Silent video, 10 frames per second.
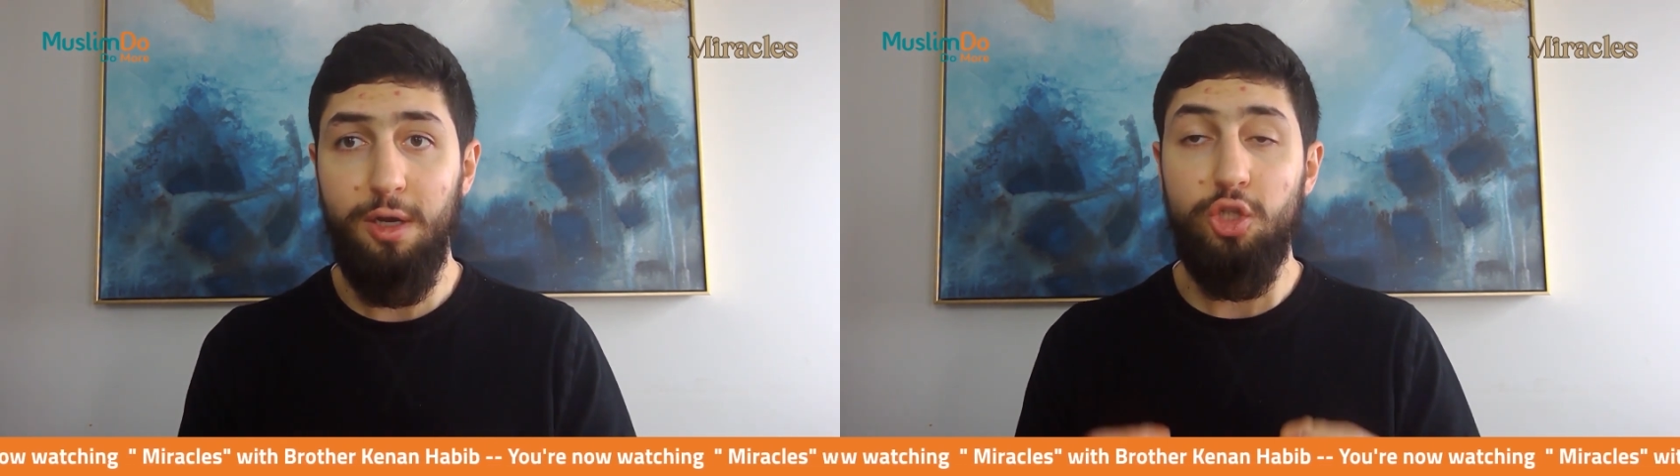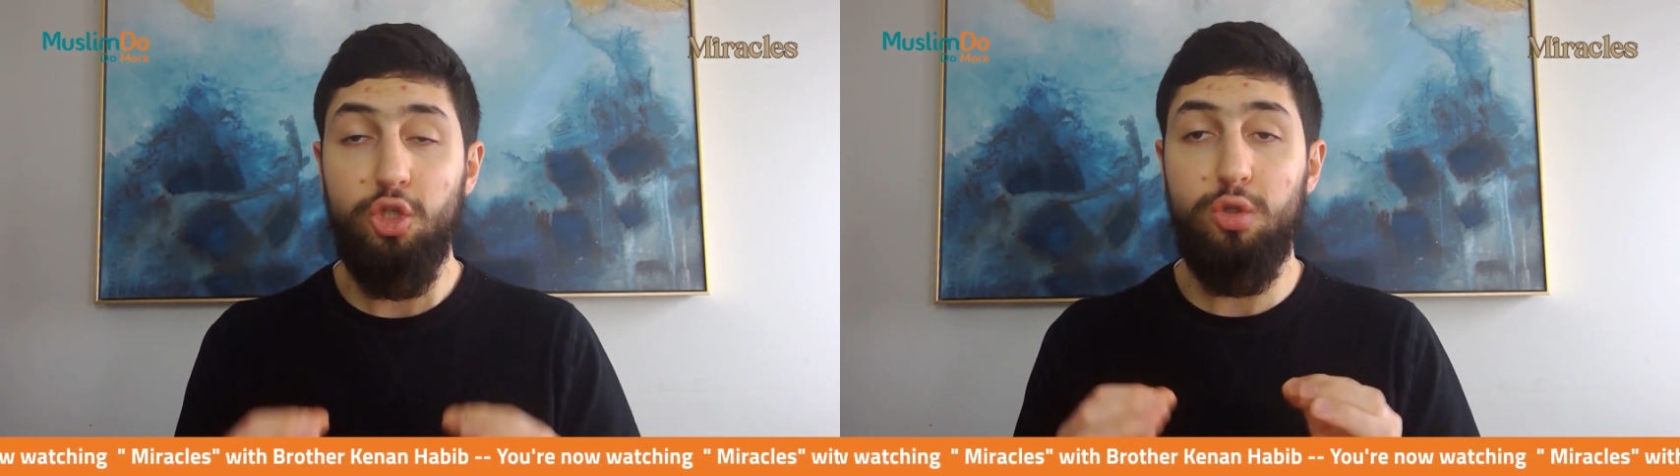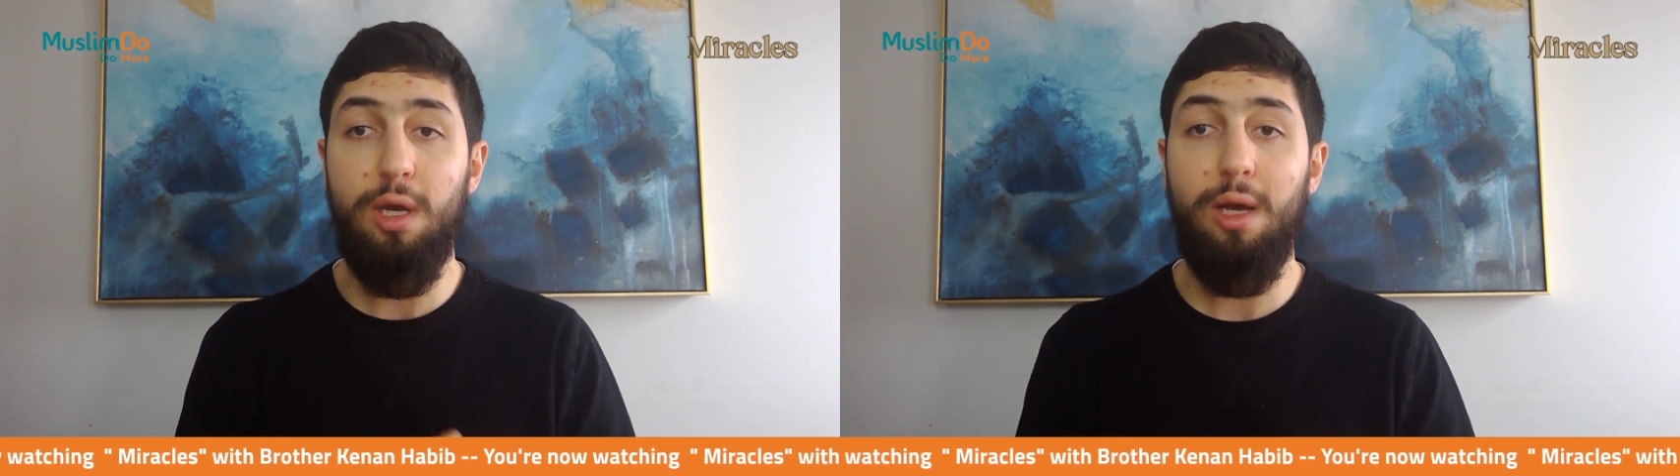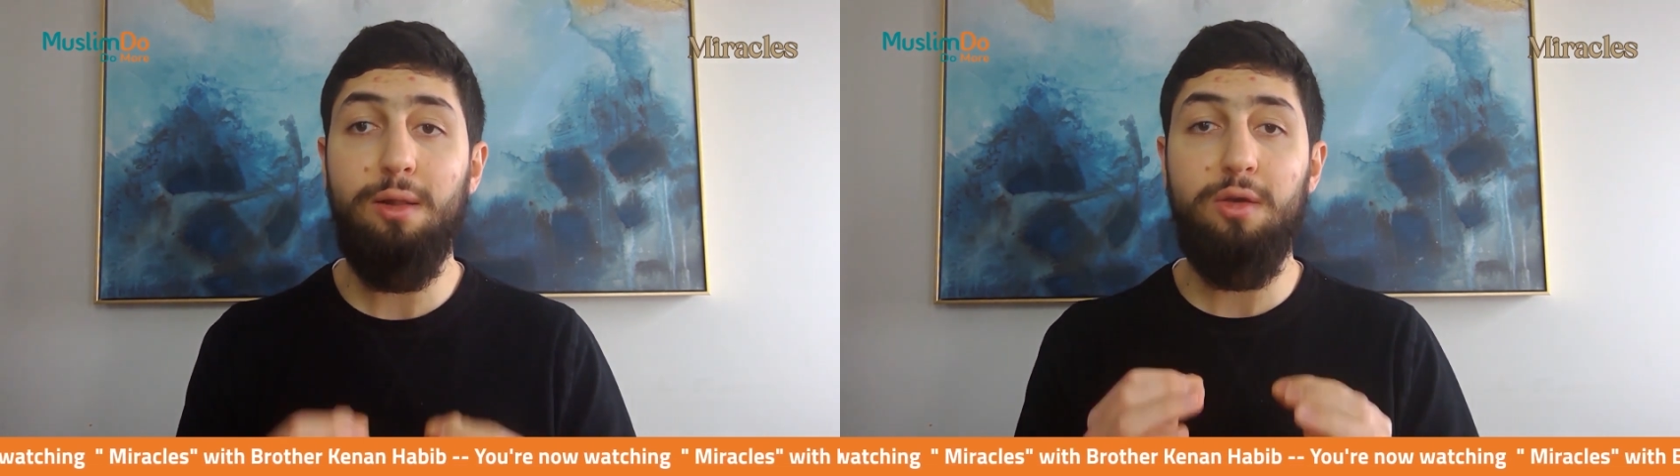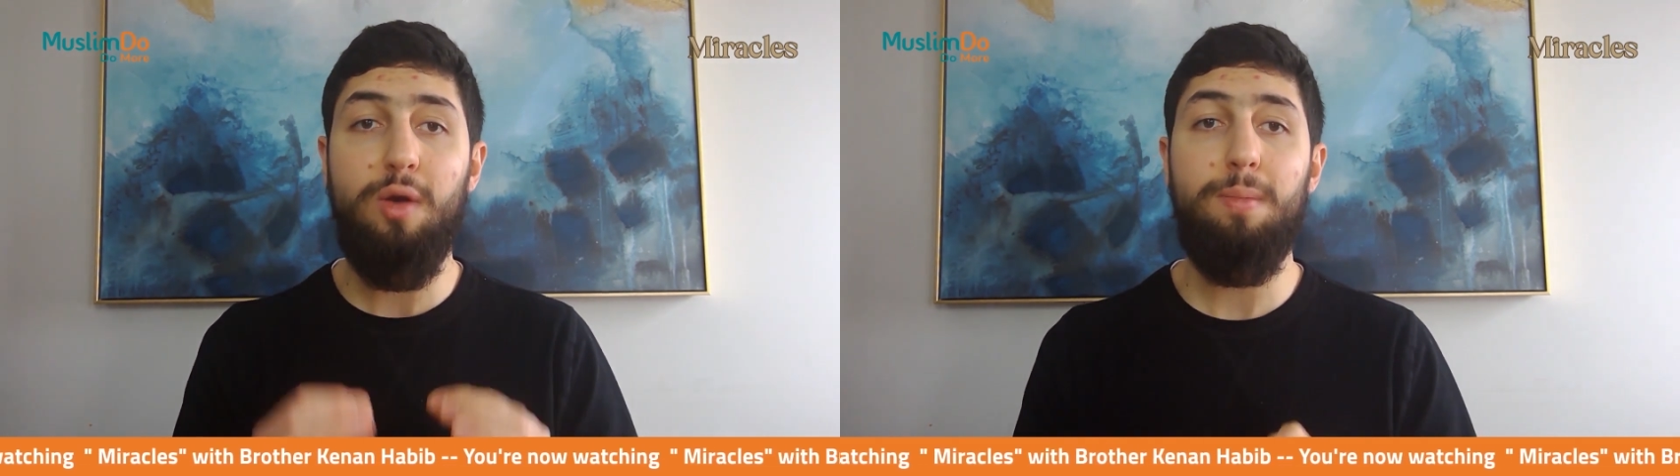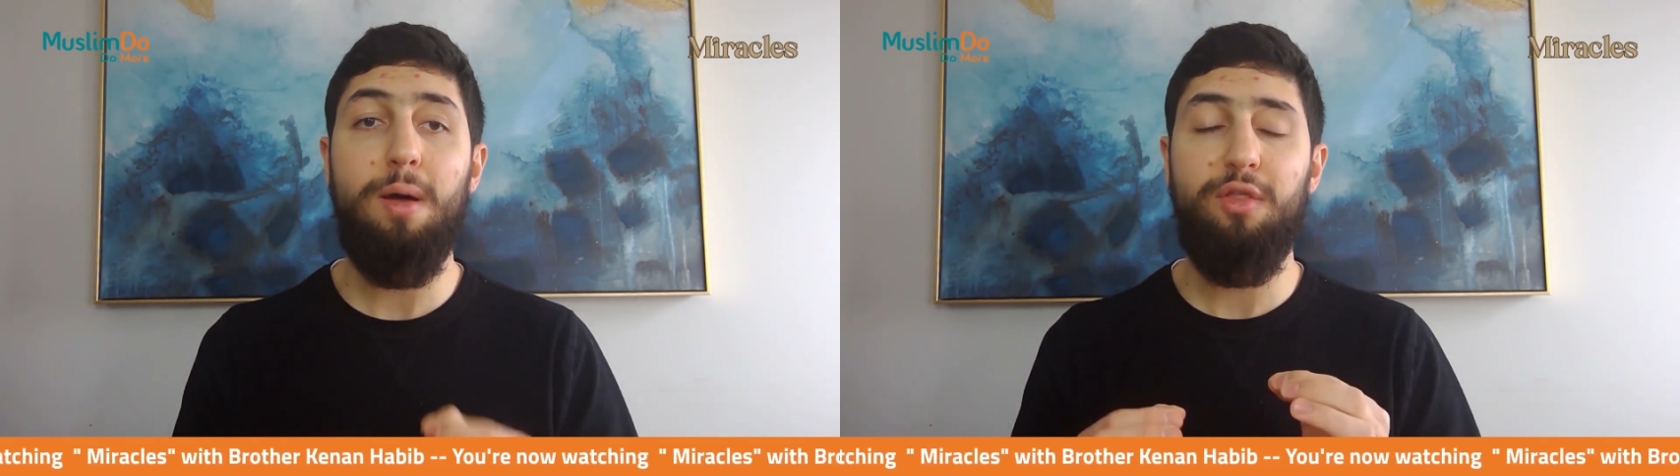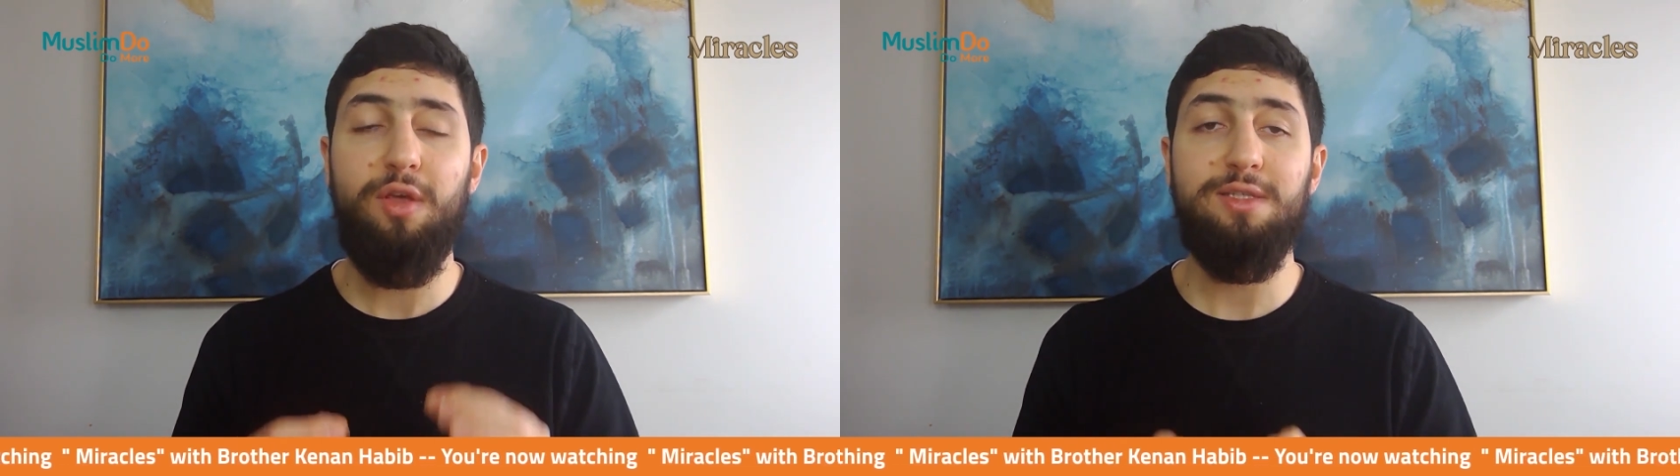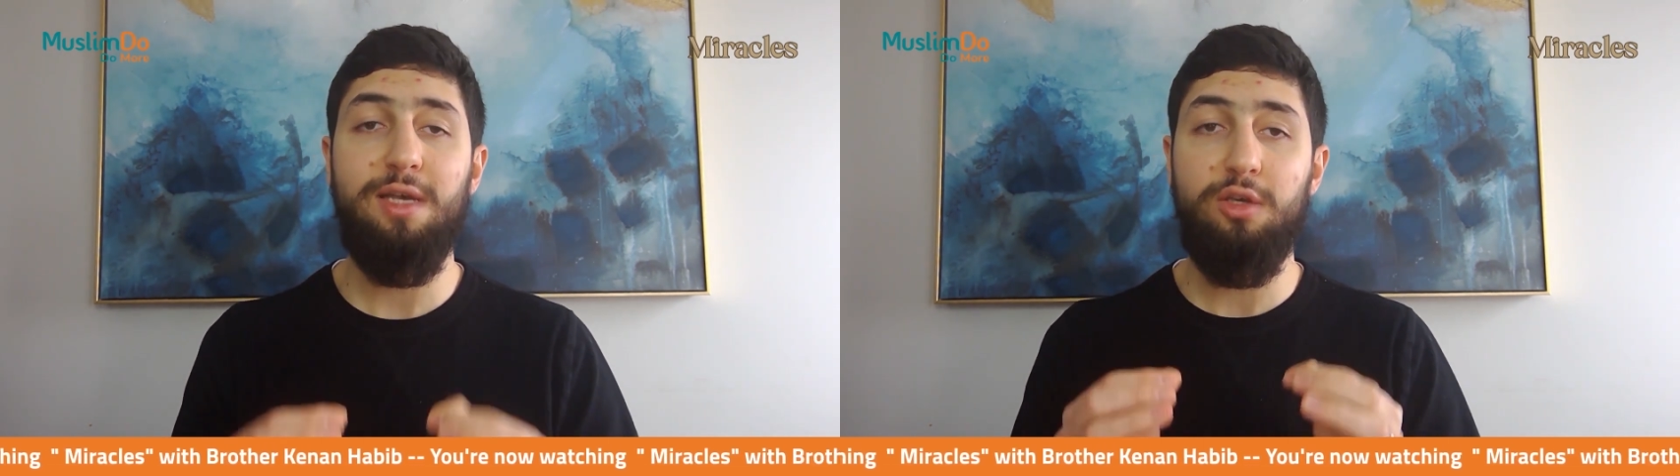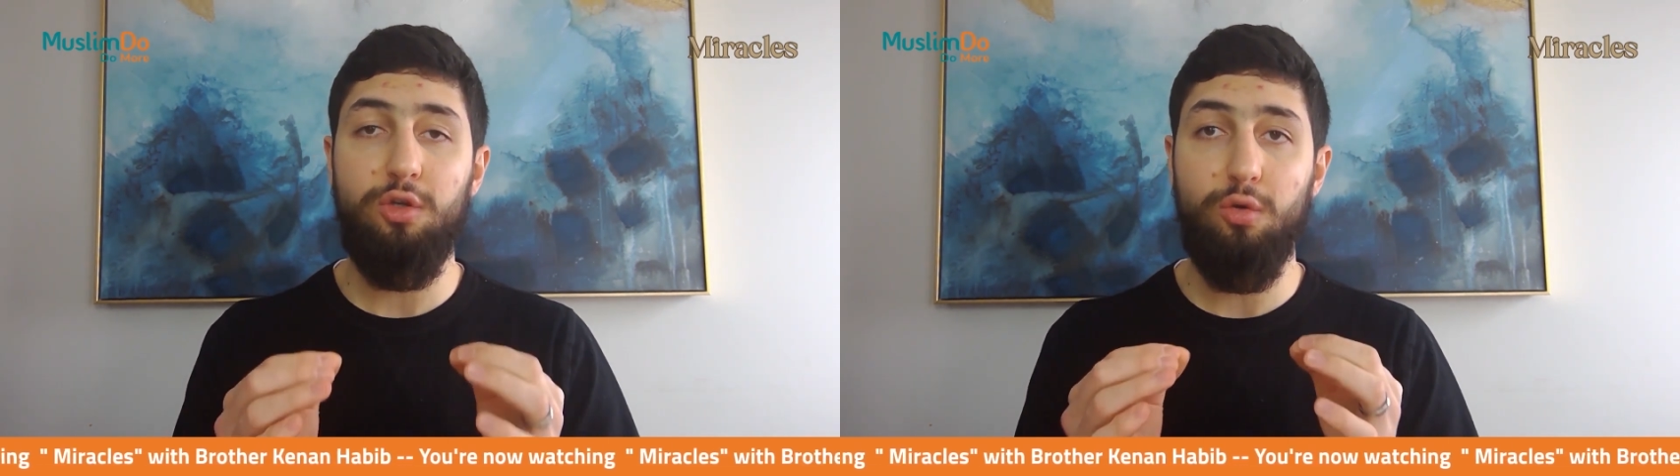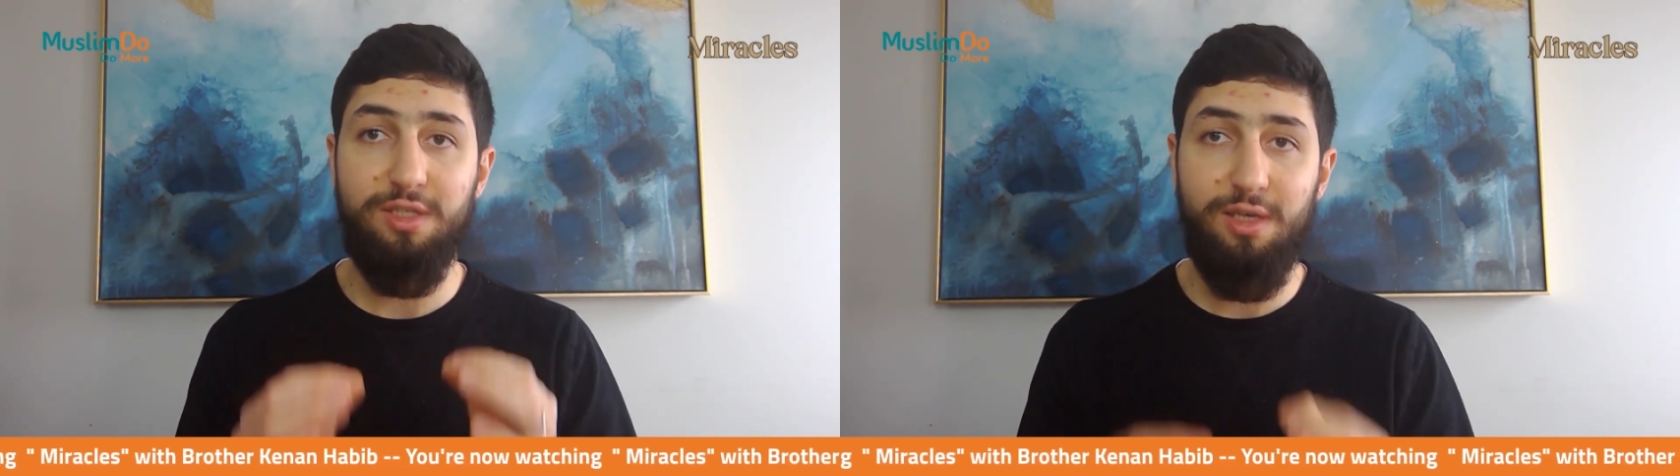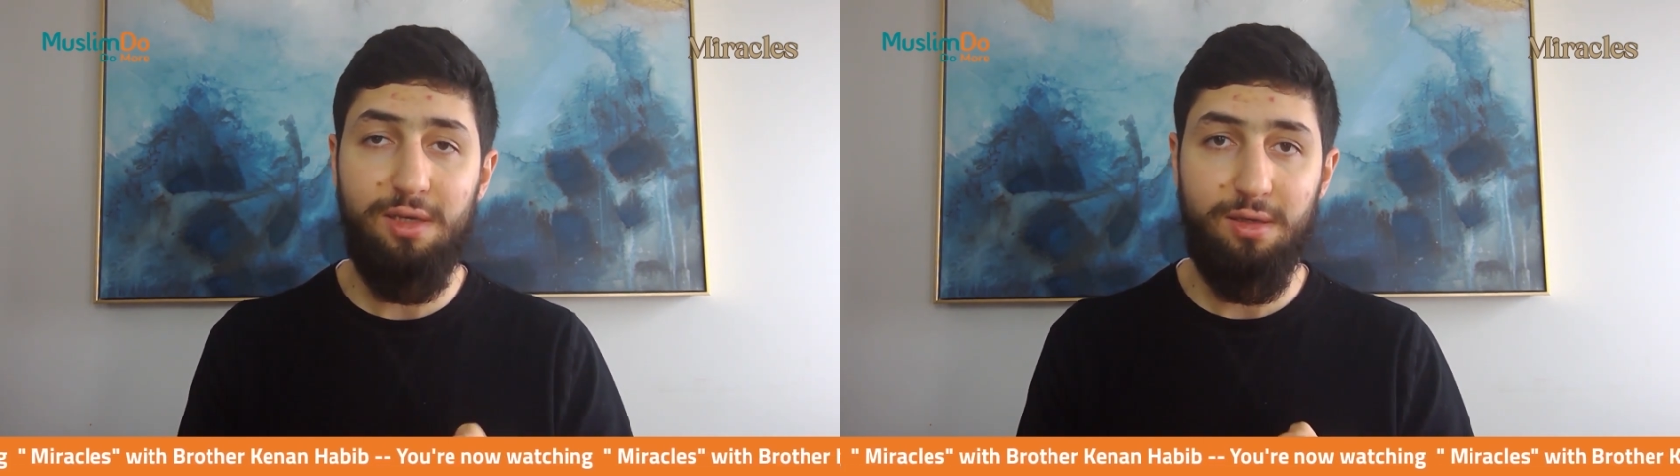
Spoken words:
to tell you about things that you don't see,